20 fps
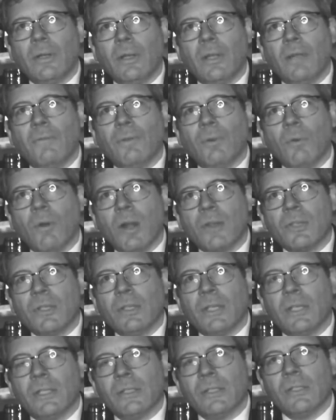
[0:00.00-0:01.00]
if you're watching
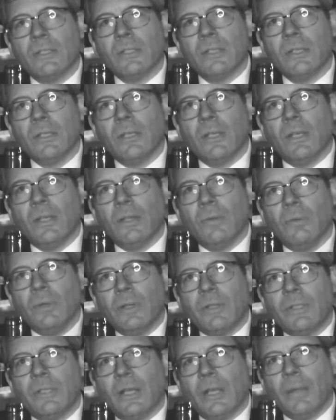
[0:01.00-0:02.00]
this in the
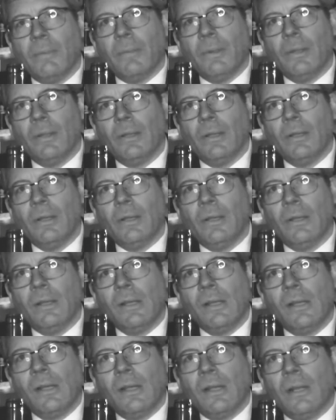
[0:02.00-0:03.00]
wintertime.
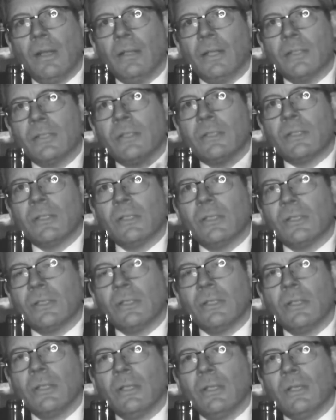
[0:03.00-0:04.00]
Unless this is
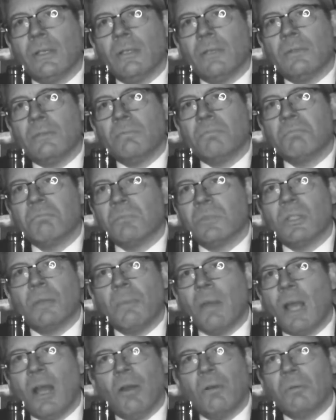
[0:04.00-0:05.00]

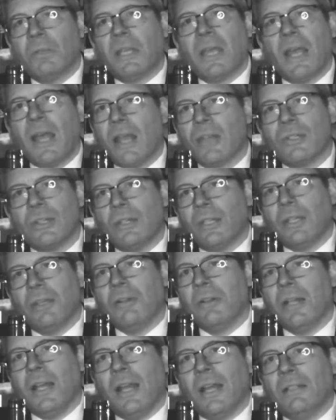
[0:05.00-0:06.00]
somehow cached in the
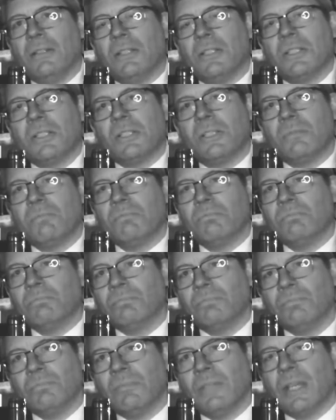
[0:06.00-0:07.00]
internet and it's
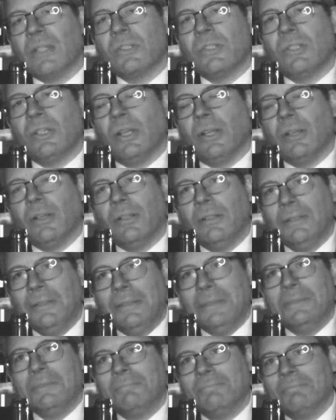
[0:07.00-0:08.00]
next year.
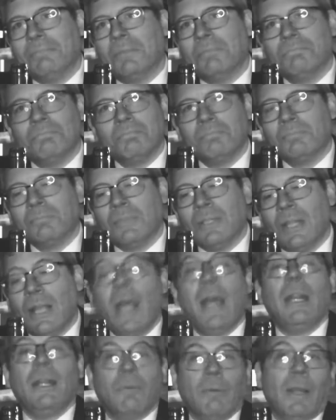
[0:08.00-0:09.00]

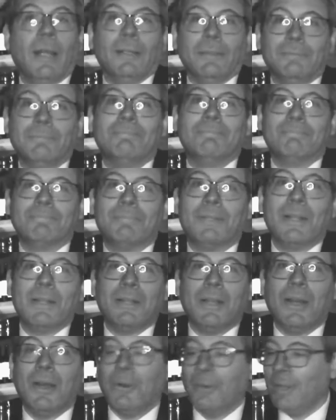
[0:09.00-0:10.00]
Anyway, there you
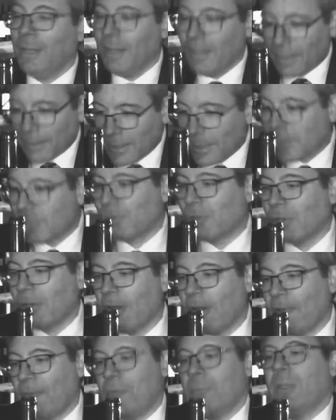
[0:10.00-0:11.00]
go. This
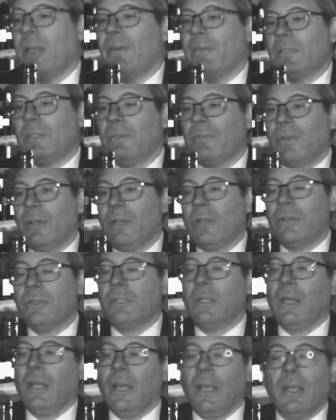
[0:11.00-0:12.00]
trio from Devison Vineyards,
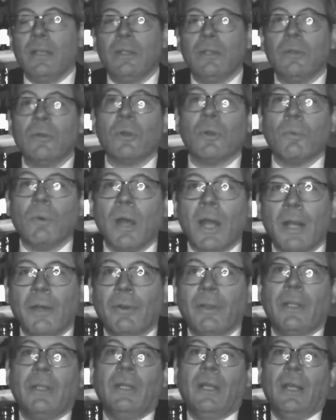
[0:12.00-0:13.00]
a newer
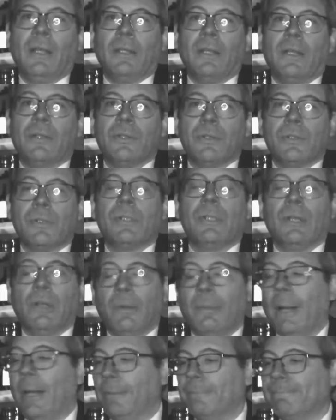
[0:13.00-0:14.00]
winery that you should know
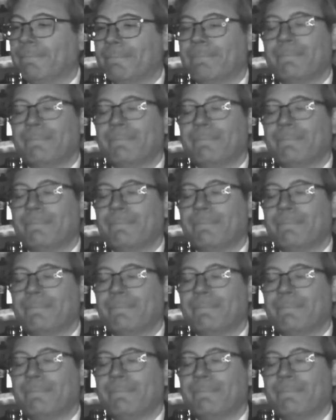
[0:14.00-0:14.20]
about.